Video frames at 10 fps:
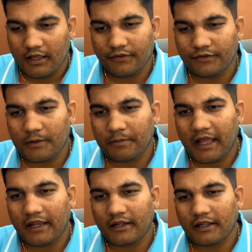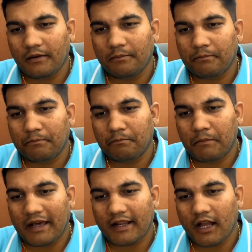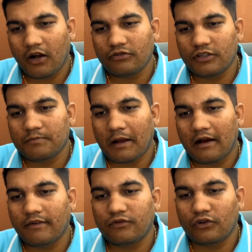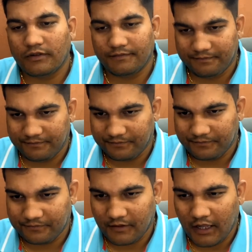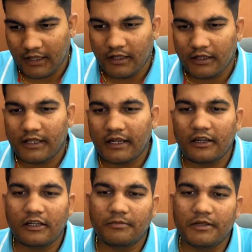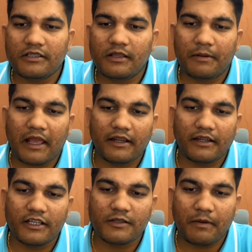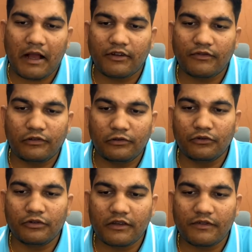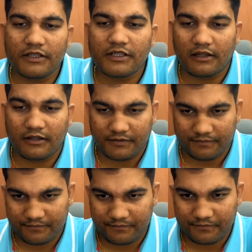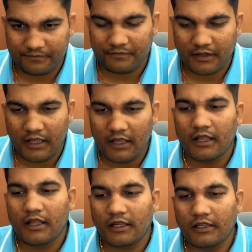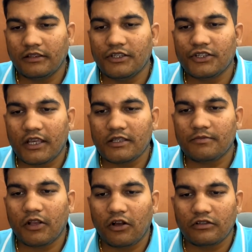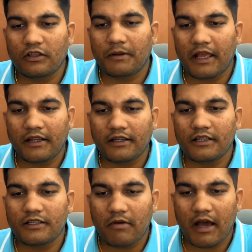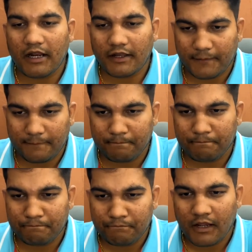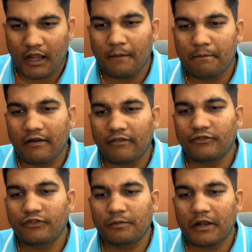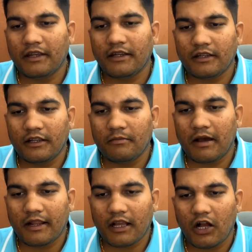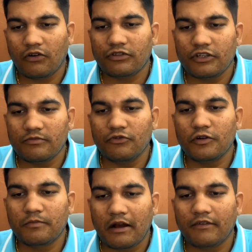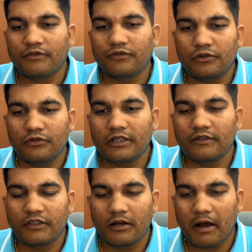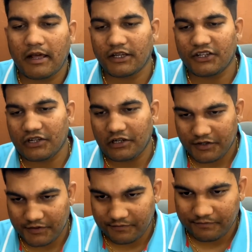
If the planet in Marak house is powerful, then it means the planet is powerful to give result. In this case, because the planet is Marak, a powerful planet in Marak house is more powerful to give the Marak result.